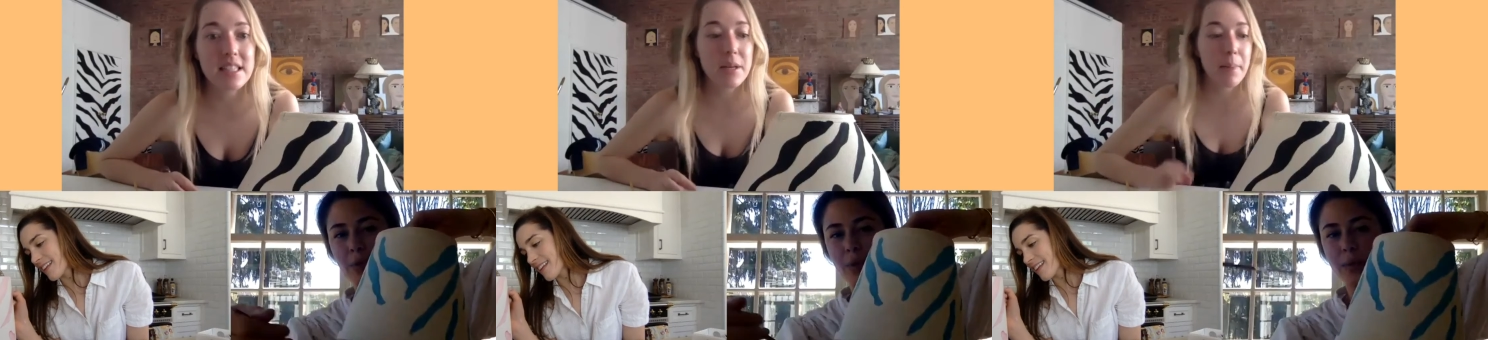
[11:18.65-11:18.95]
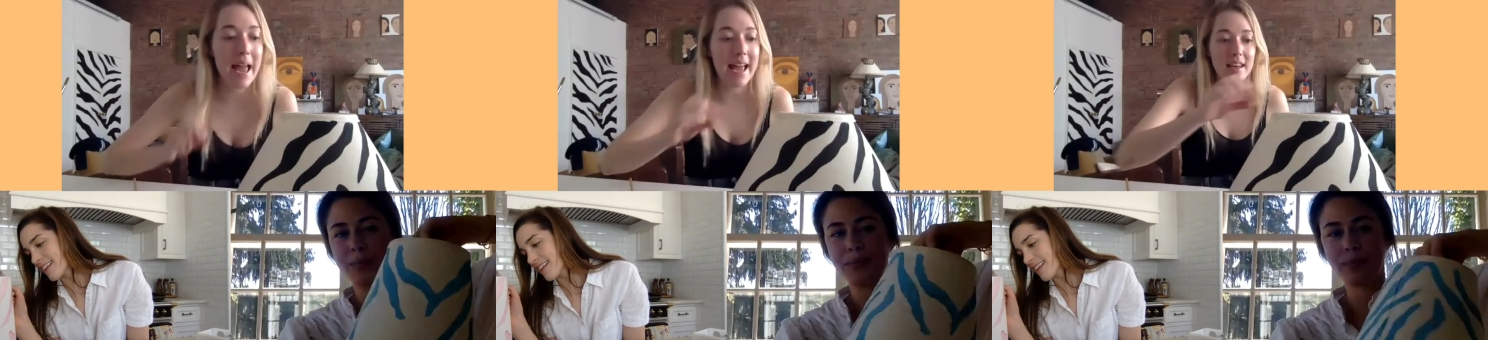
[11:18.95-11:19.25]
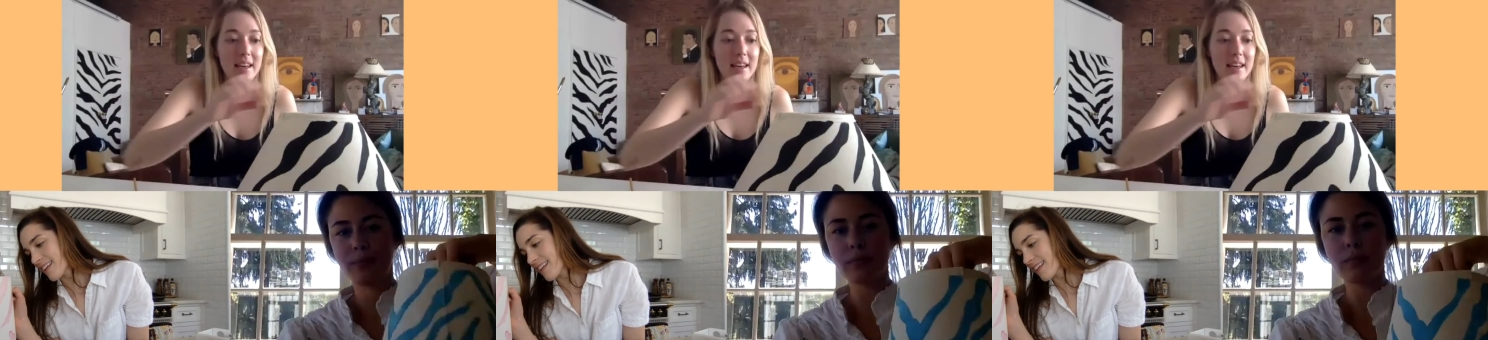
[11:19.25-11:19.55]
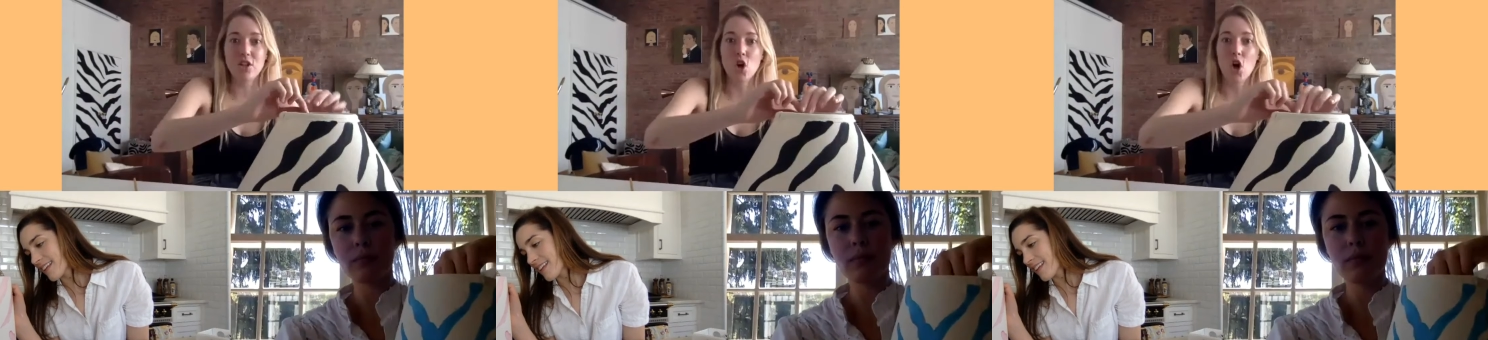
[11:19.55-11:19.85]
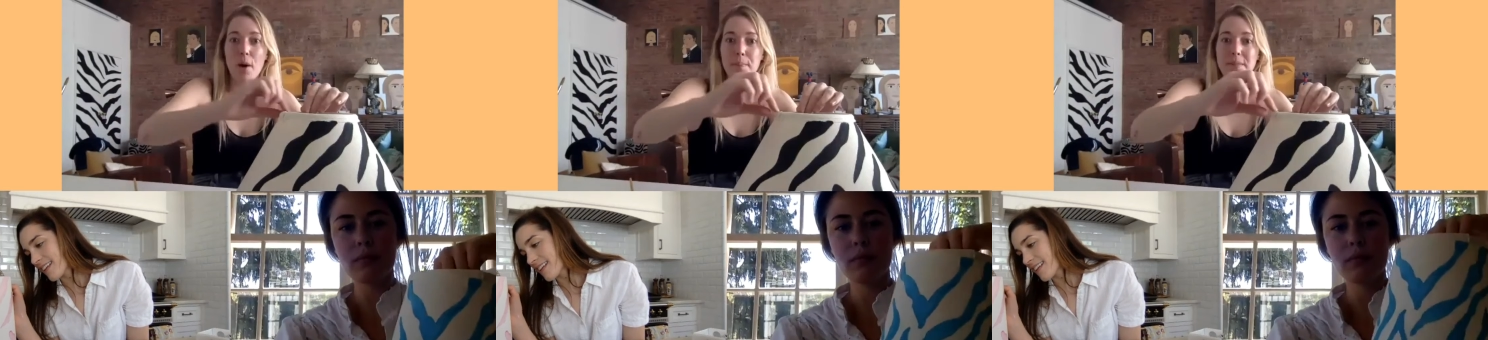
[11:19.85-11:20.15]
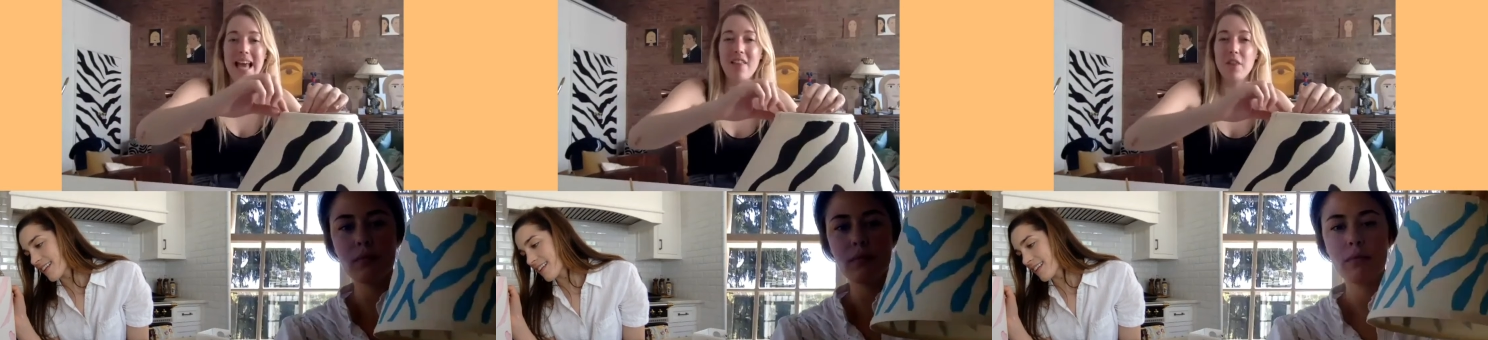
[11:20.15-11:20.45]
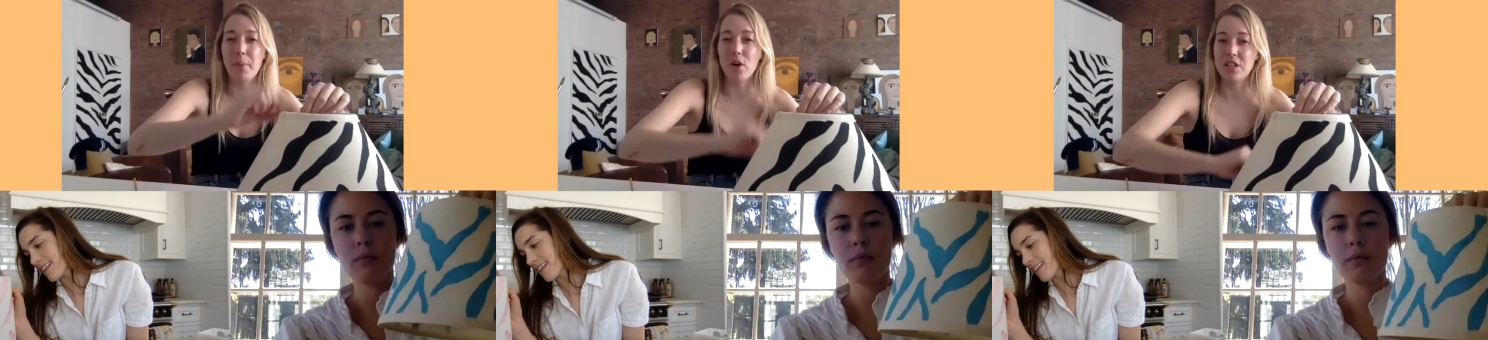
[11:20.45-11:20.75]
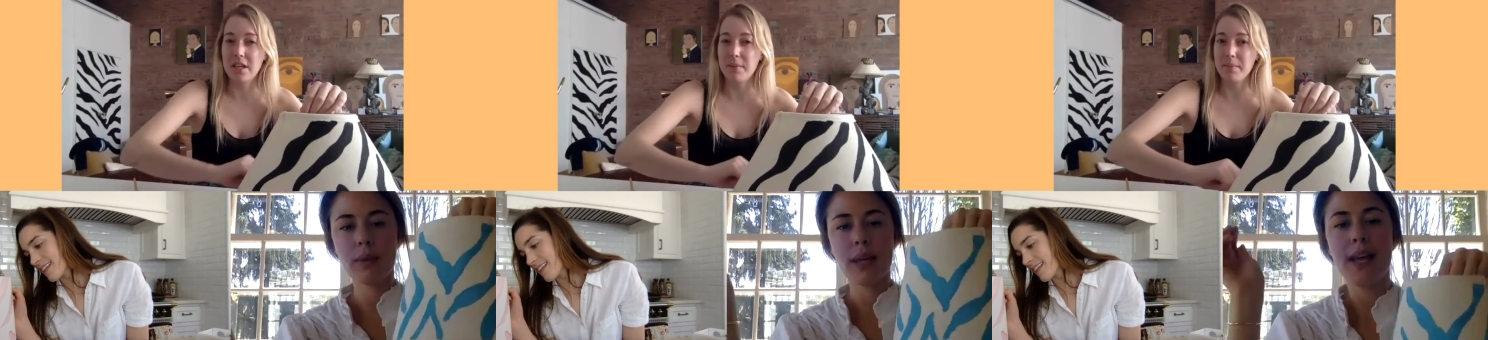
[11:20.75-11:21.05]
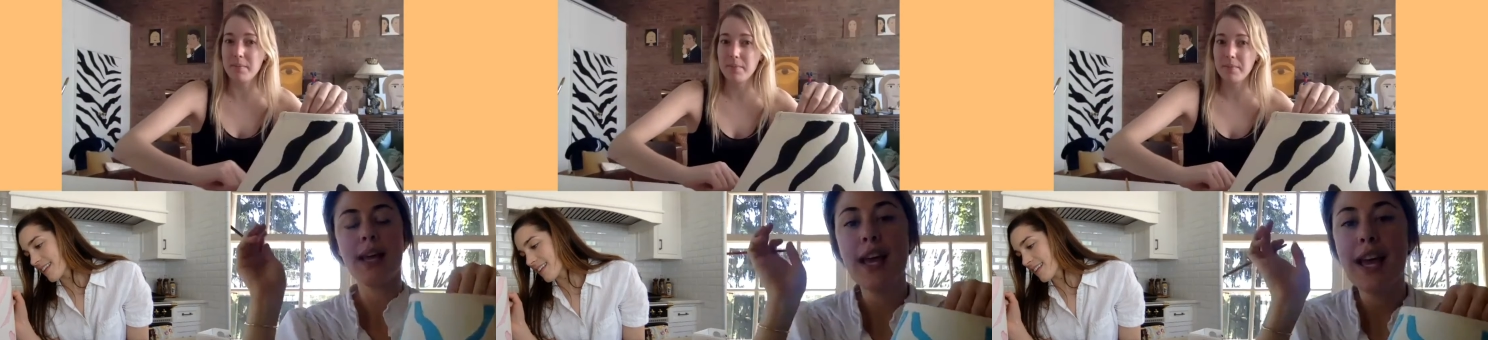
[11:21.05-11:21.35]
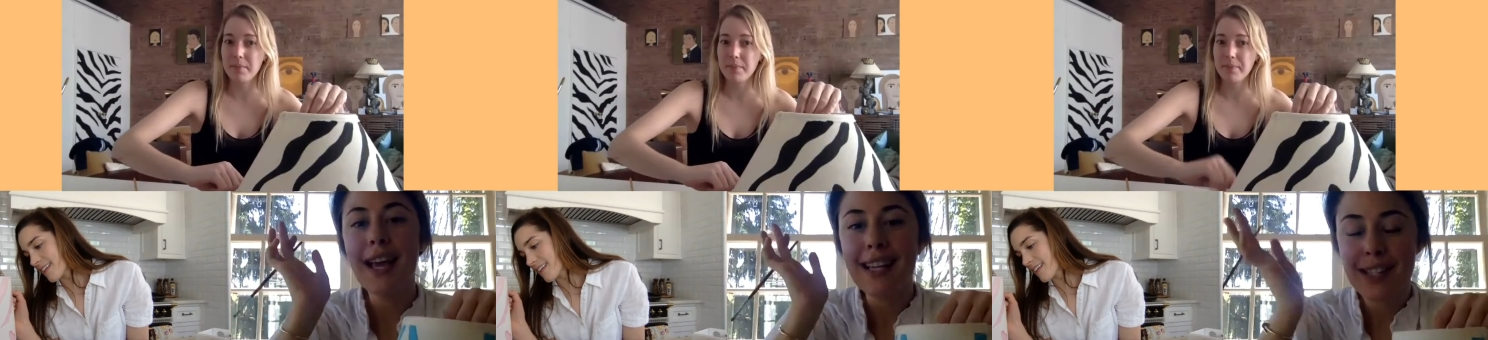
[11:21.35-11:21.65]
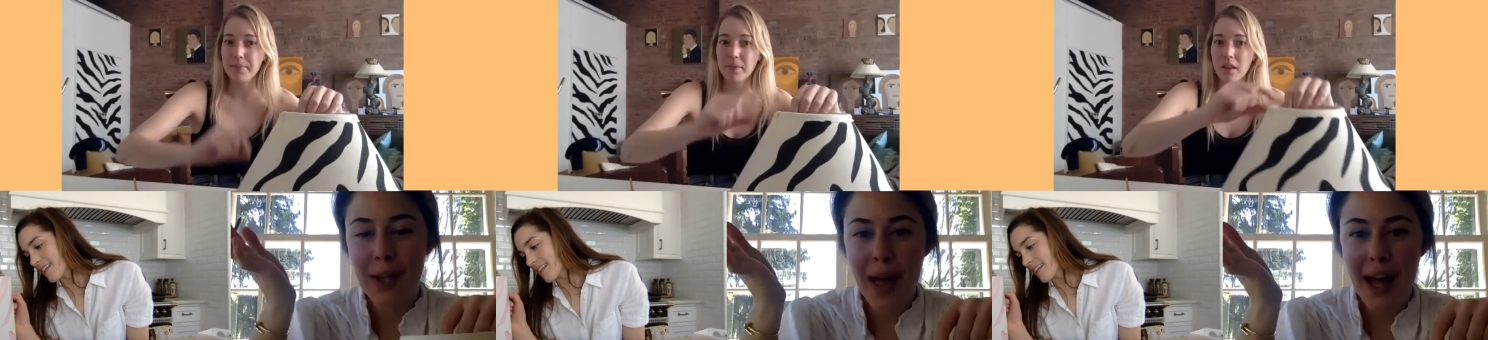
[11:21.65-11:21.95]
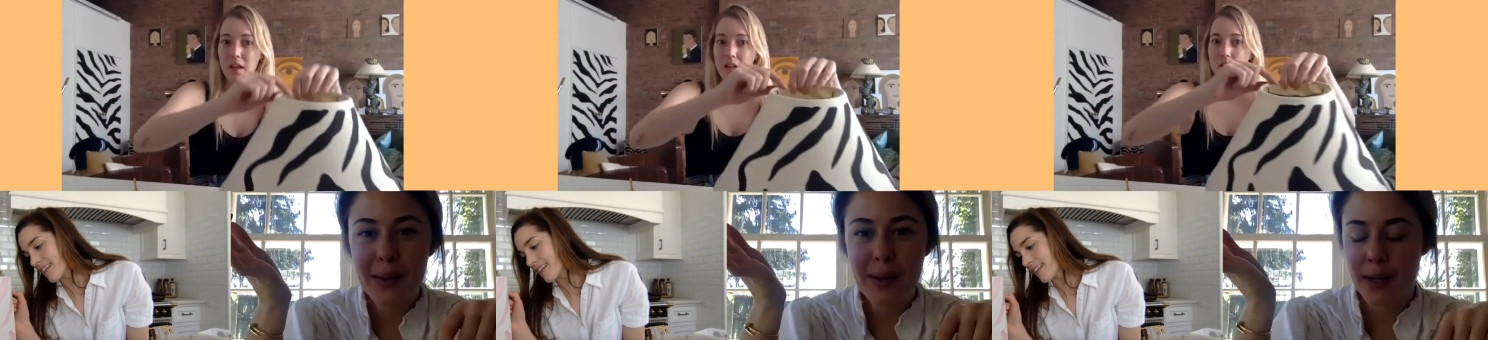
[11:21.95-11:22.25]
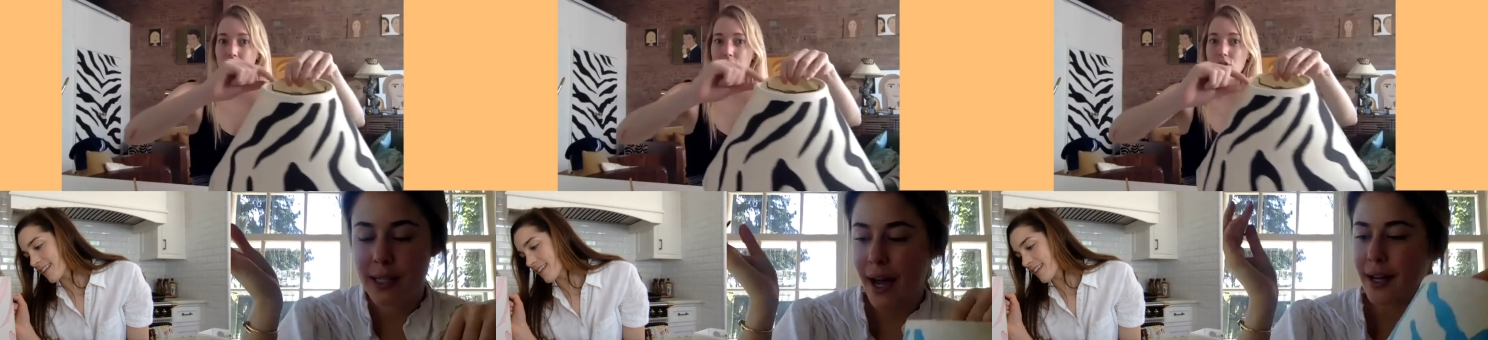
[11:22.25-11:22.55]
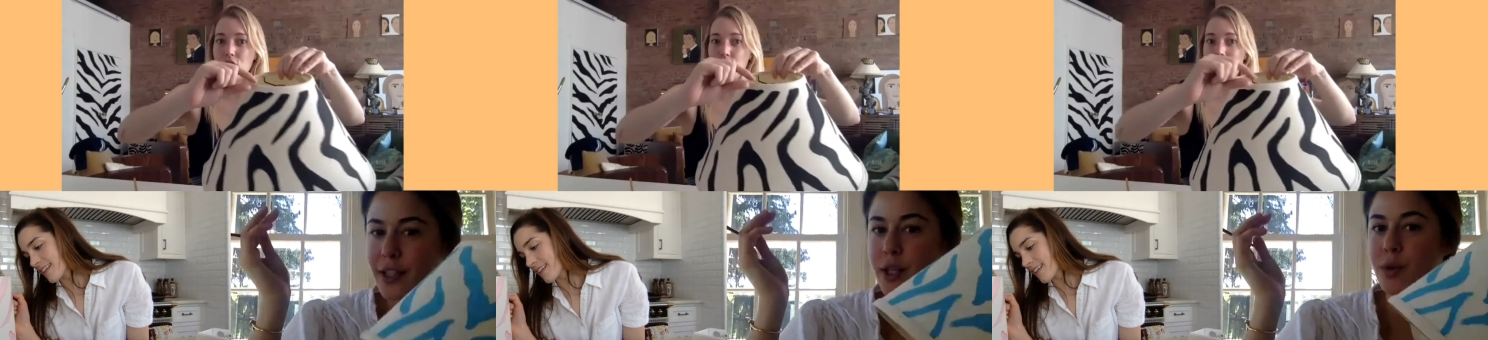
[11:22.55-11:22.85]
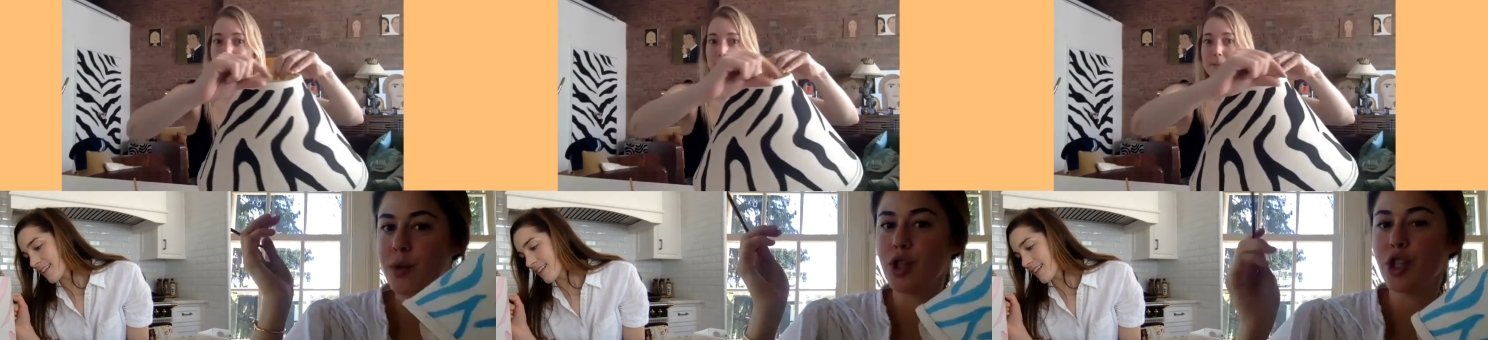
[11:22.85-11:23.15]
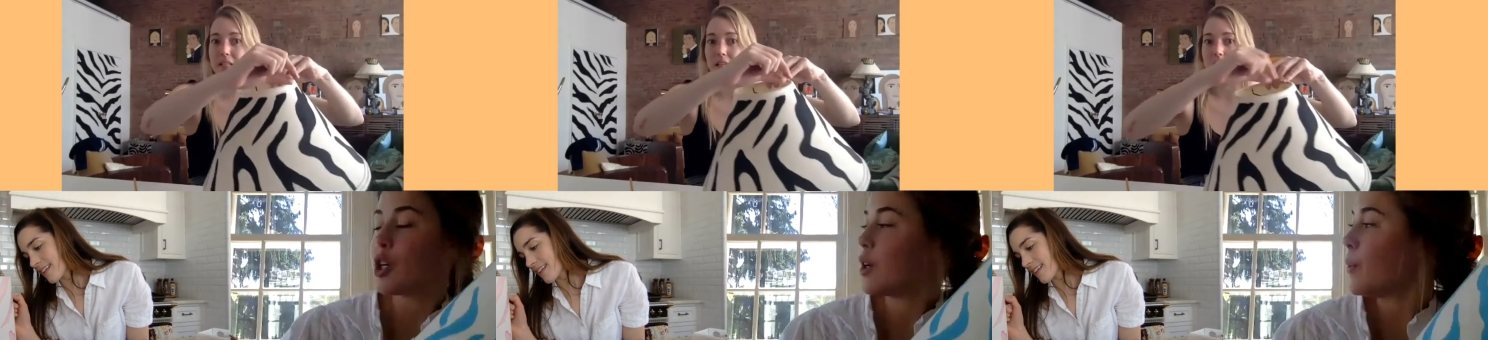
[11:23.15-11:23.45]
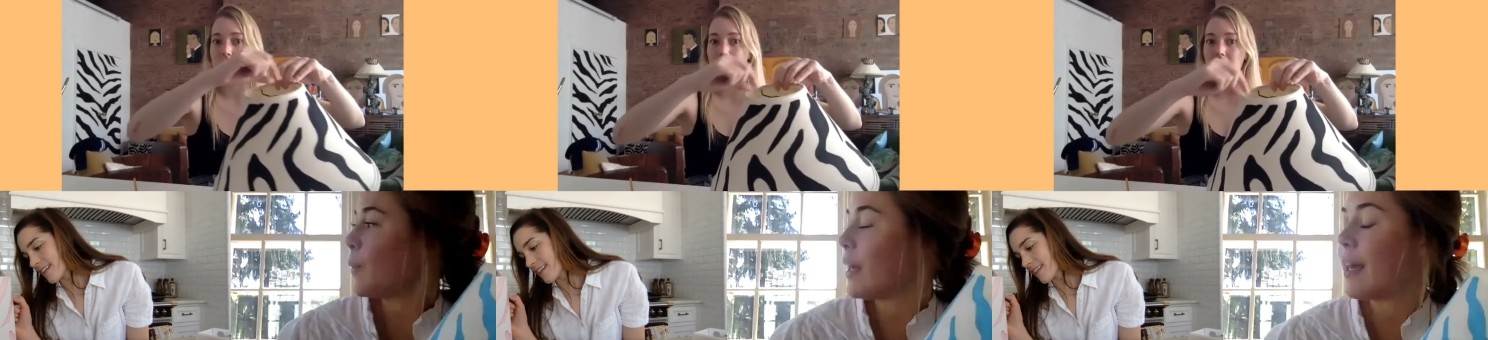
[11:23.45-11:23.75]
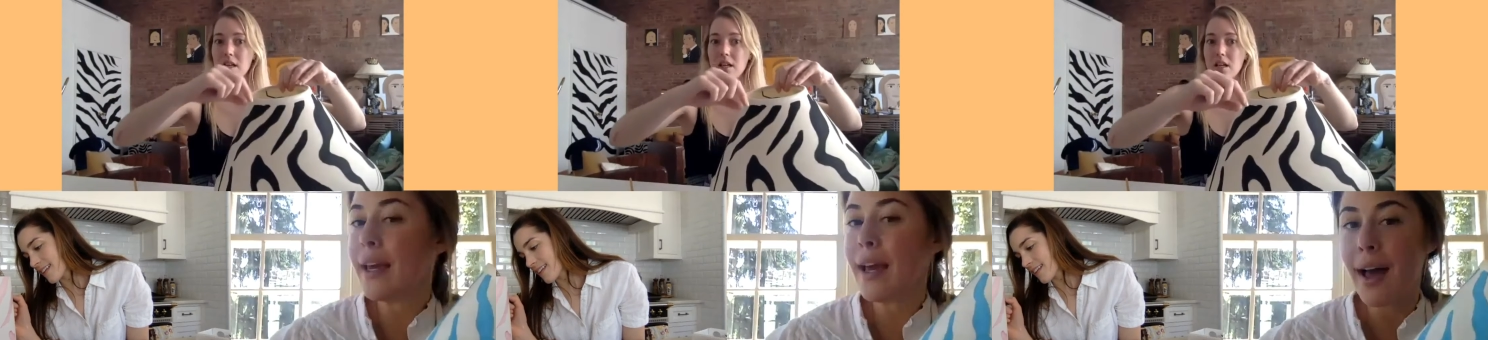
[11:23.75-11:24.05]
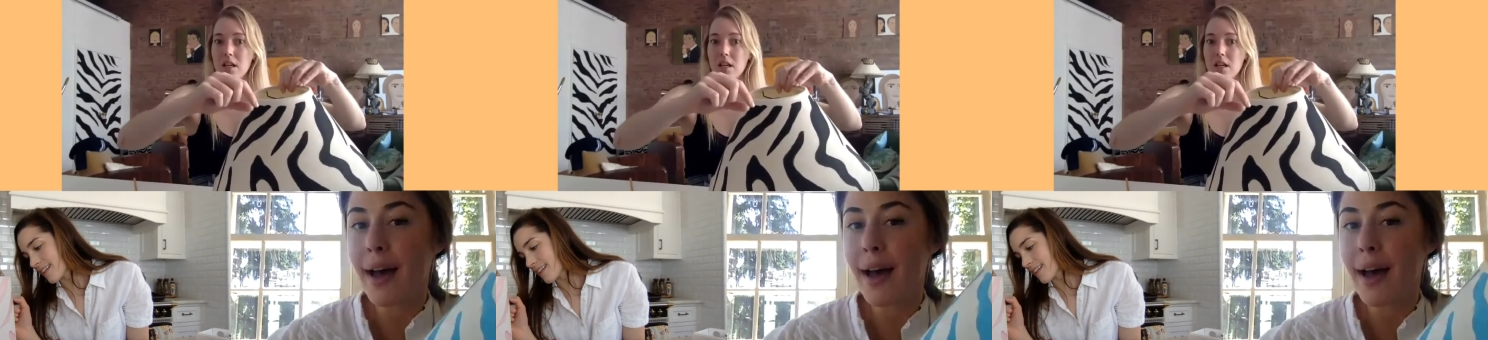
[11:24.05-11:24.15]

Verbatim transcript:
Speaker 1: is to paint the tops and the bottom.
Speaker 2: So that's what I was going to ask you. Should we